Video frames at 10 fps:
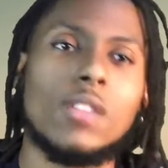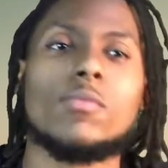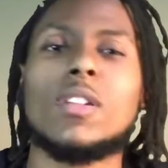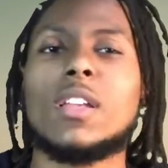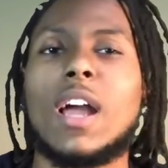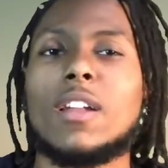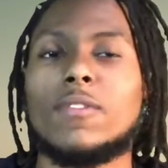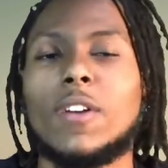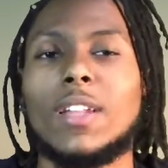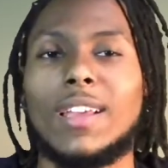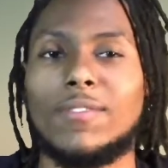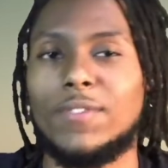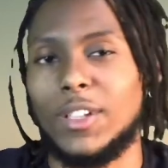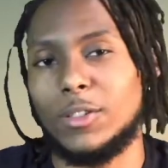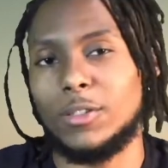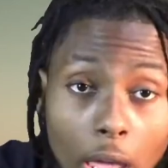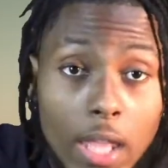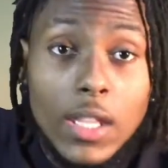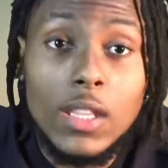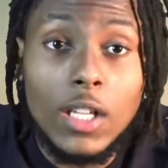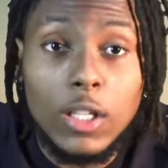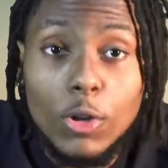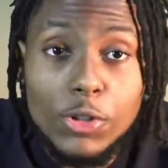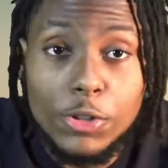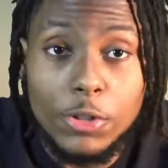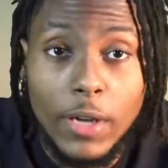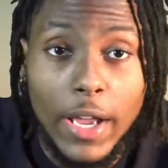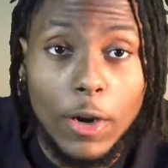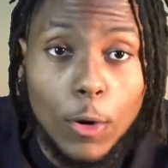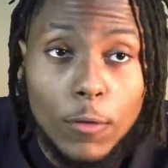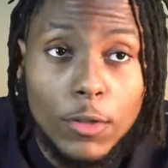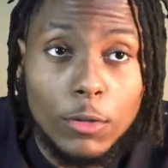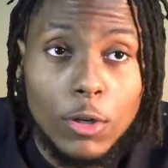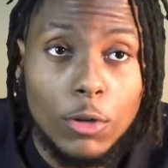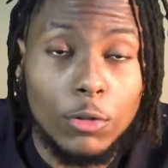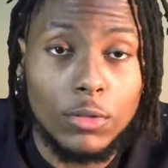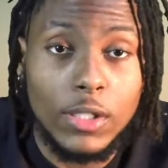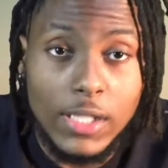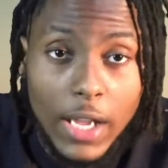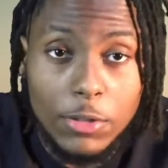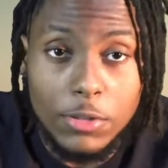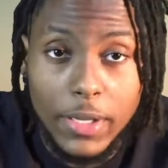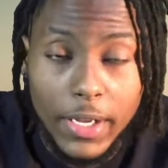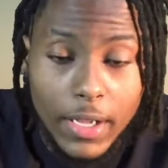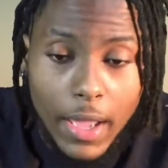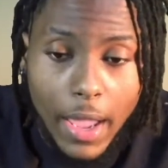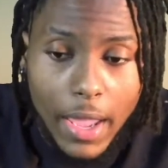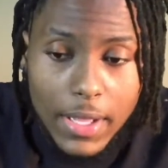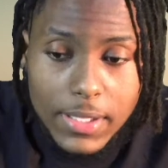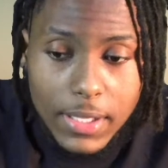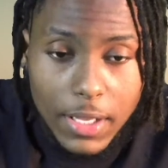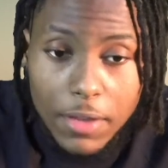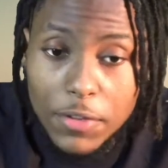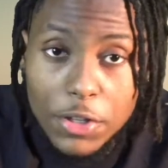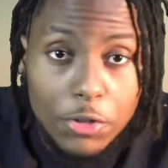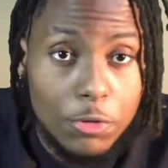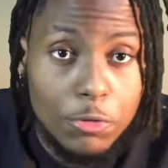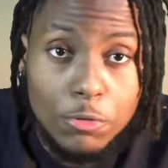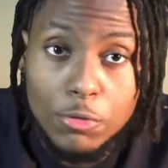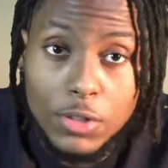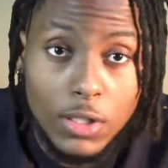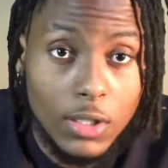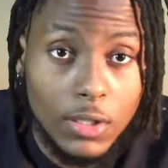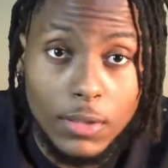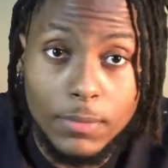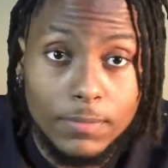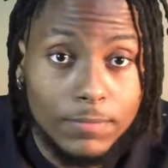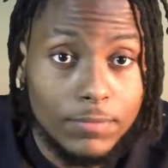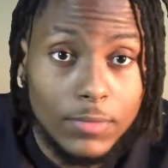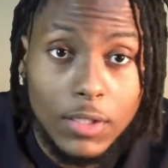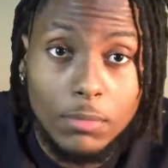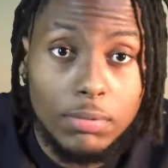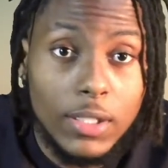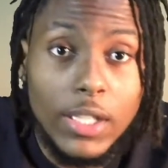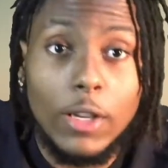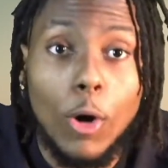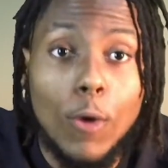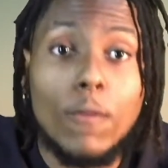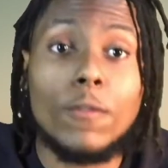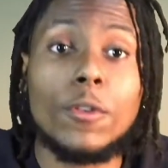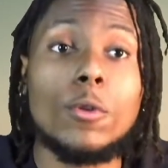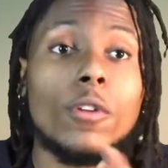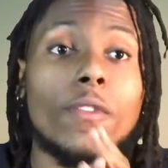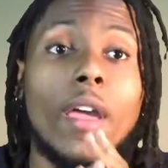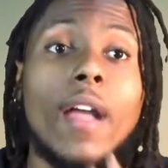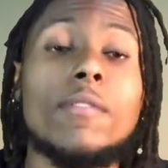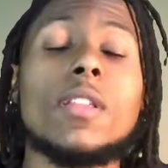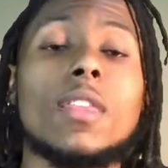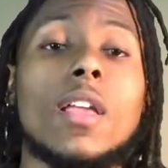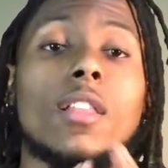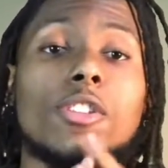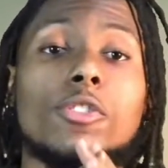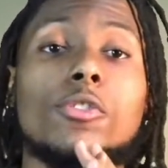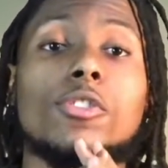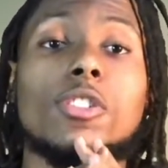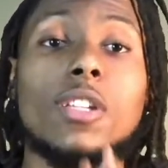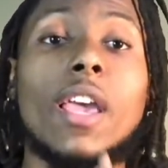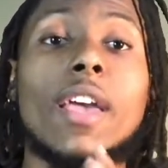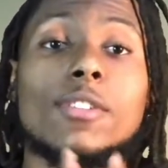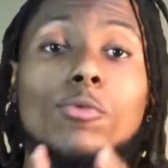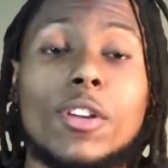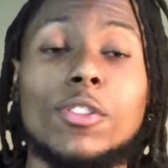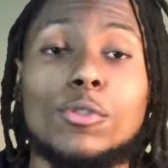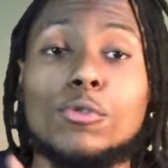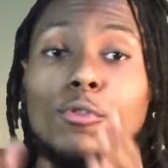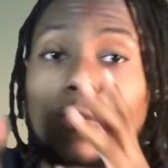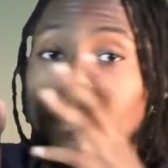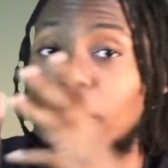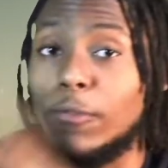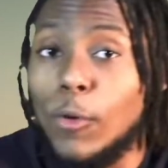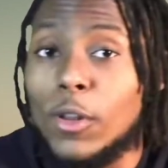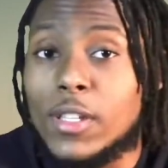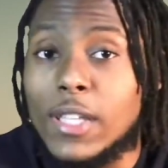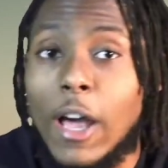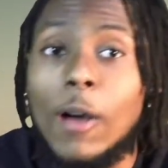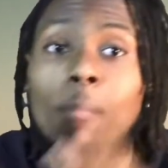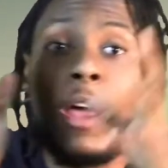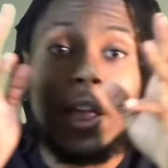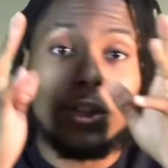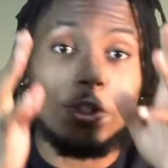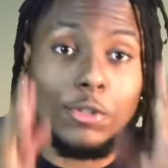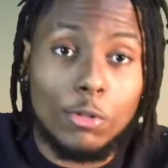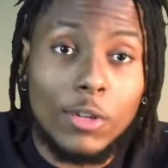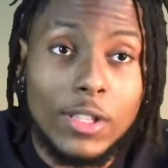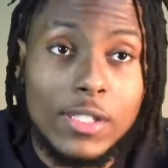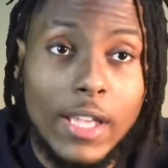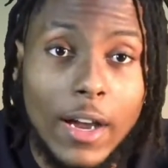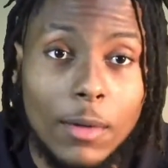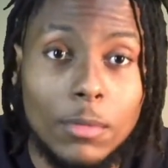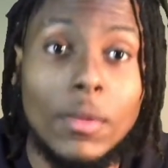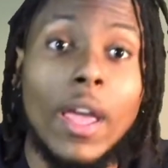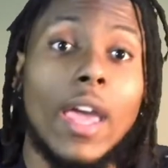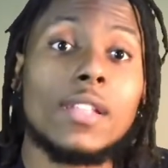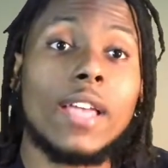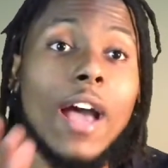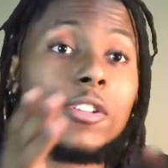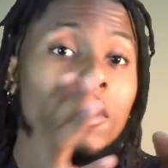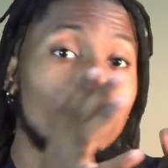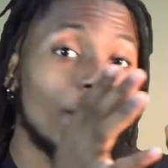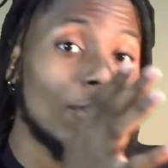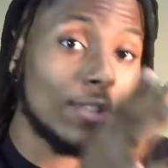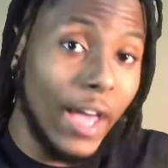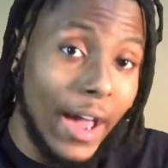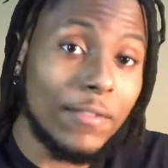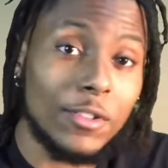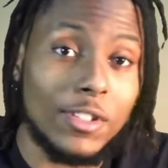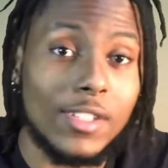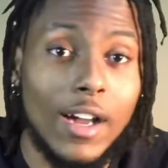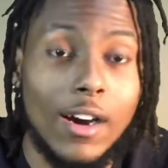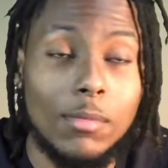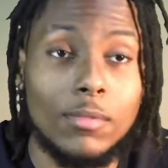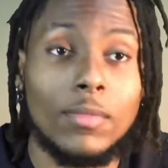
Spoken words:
It really kind of felt like filler. And then the closure track, Overgrown, the title track, it's giving you the complete overview of everything that she has went through from before this album to during this album and to how she feels after this album.